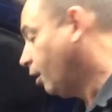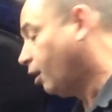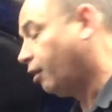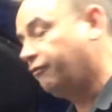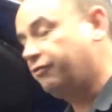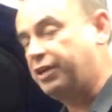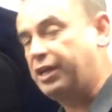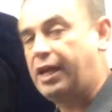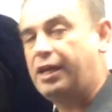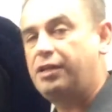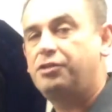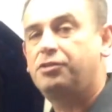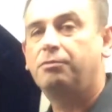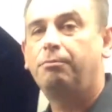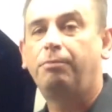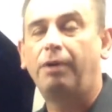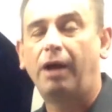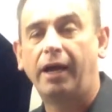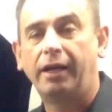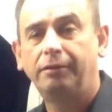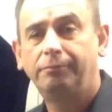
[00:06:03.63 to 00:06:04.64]
of the
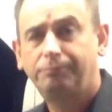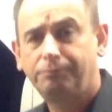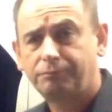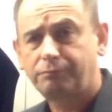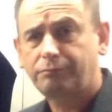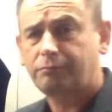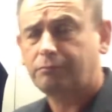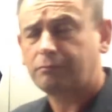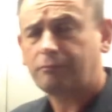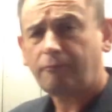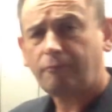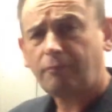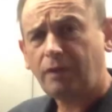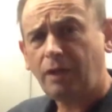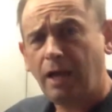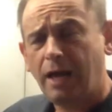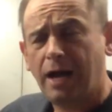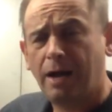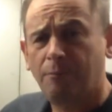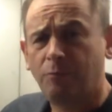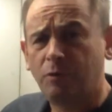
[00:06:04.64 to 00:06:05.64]
engine bay
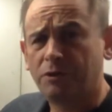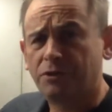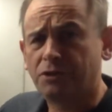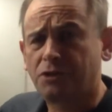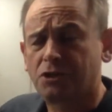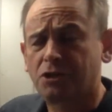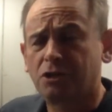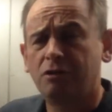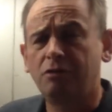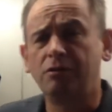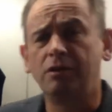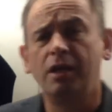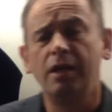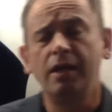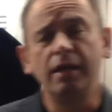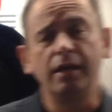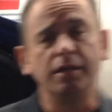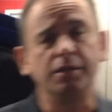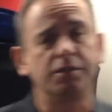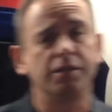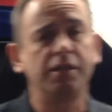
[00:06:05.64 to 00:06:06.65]
with the tune
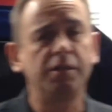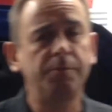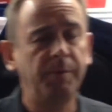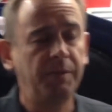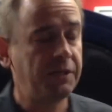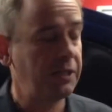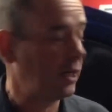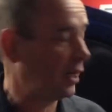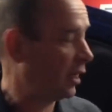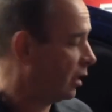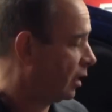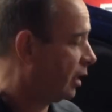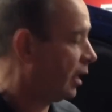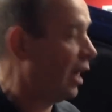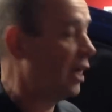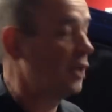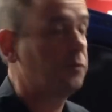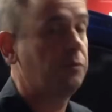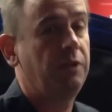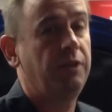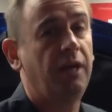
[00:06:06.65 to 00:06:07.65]
is these particular
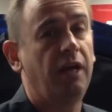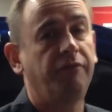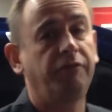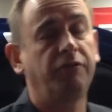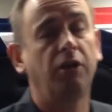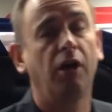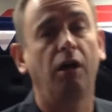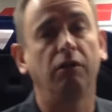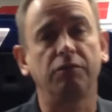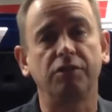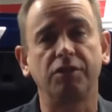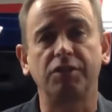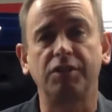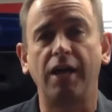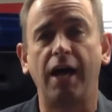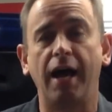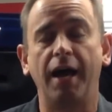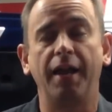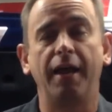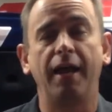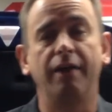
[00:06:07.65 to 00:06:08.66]
cars, when they have cold
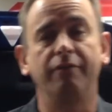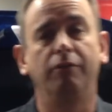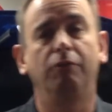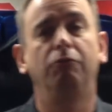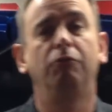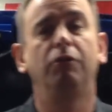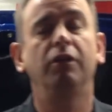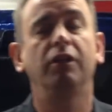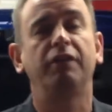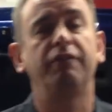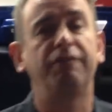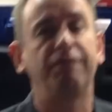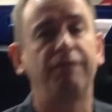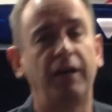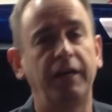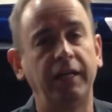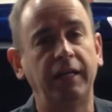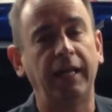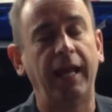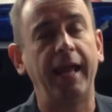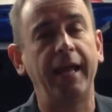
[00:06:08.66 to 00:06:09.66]
start, have a really
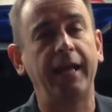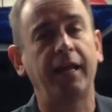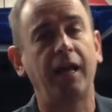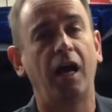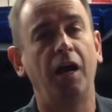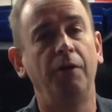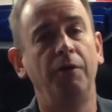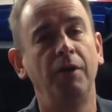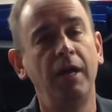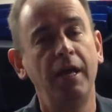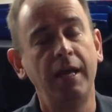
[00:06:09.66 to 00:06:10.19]
funny echo